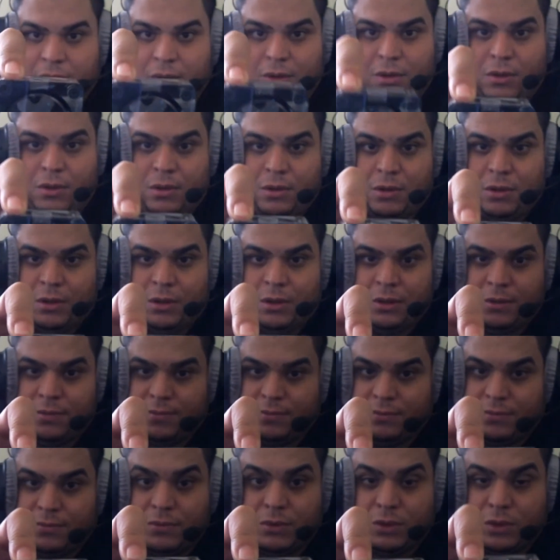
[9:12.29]
or
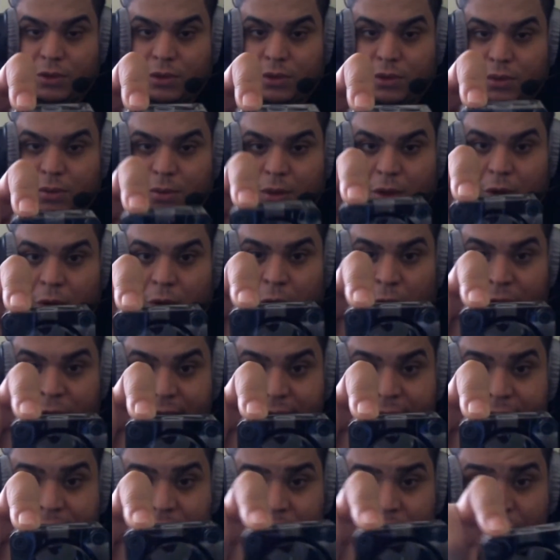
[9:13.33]

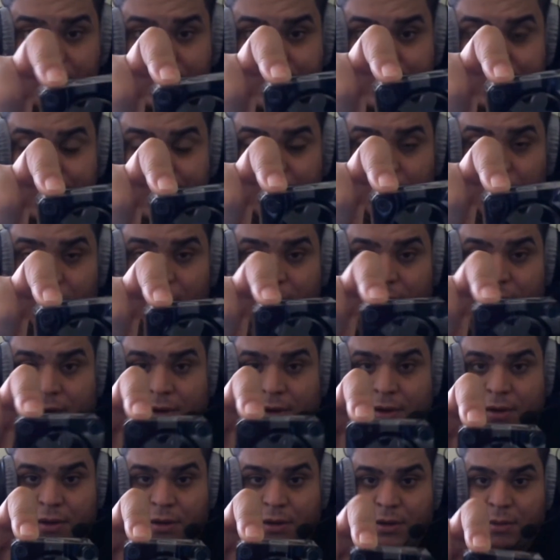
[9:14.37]
here,
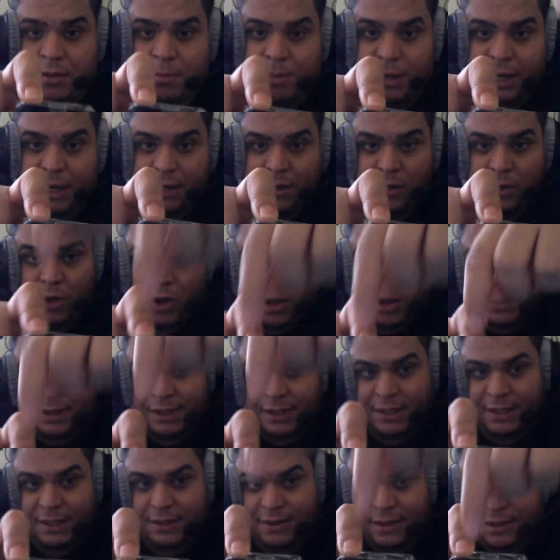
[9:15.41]
but
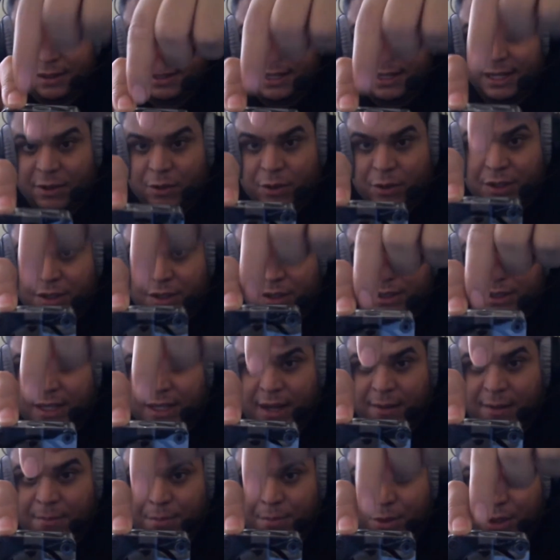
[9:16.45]
along the liquid is
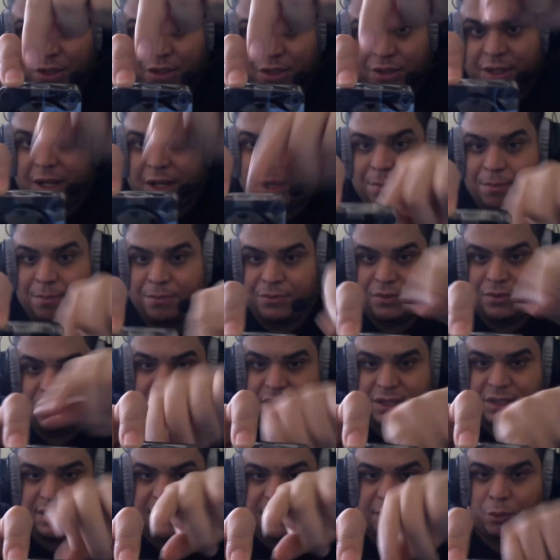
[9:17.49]
not pushing up,
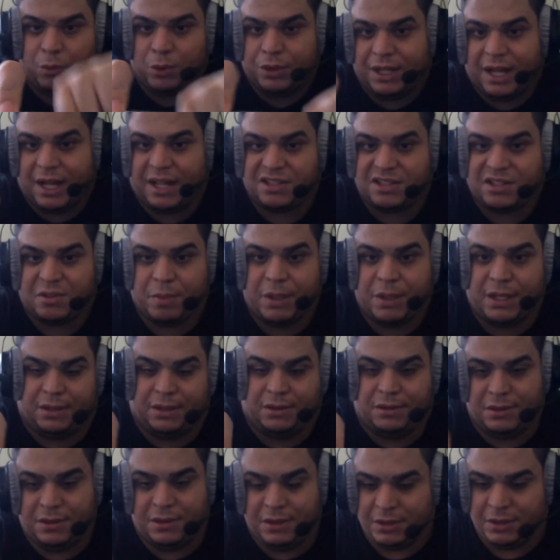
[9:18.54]
this thing will not
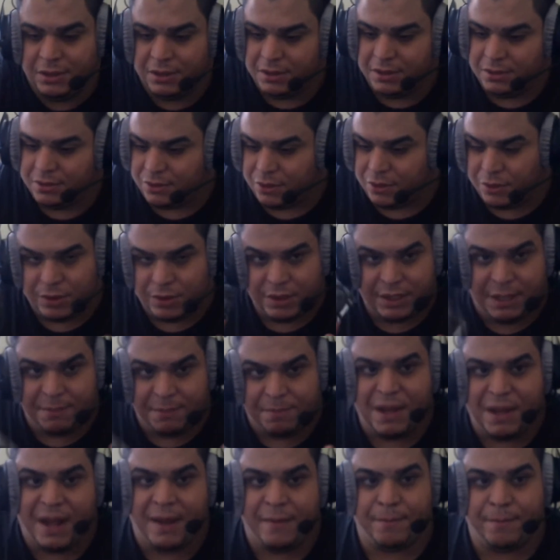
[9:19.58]
spin. So
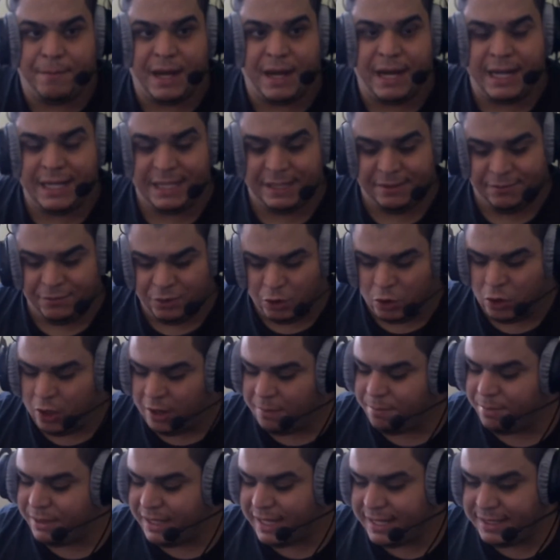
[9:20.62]
keep that in mind if you
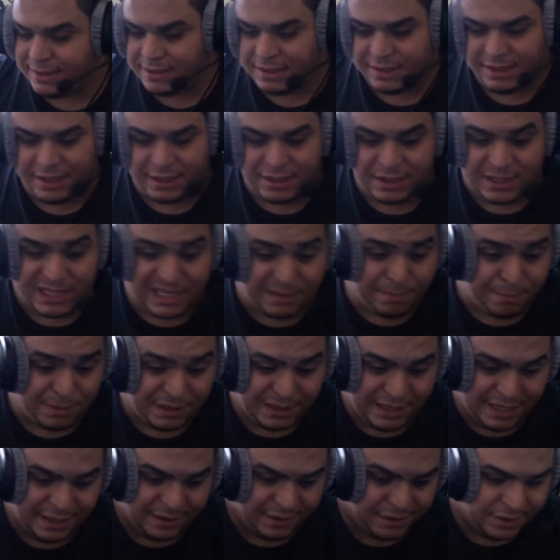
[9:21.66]
are planning to get
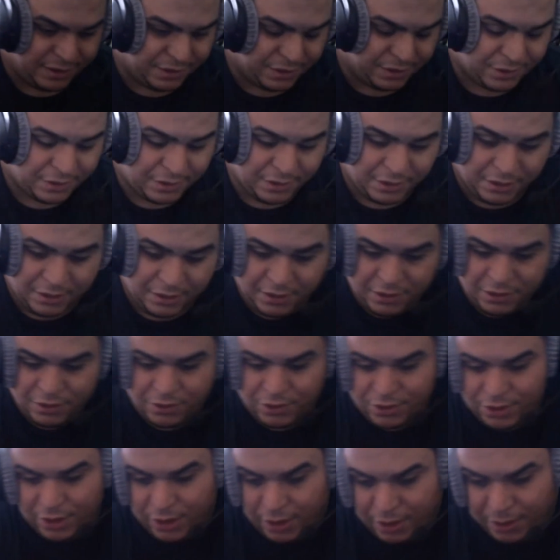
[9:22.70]
something like this.
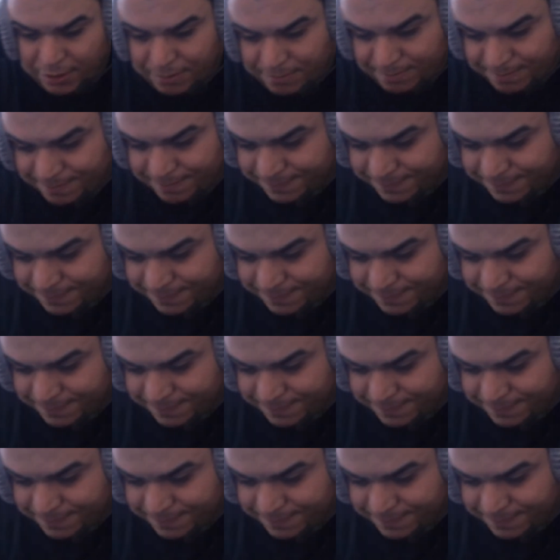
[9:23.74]
So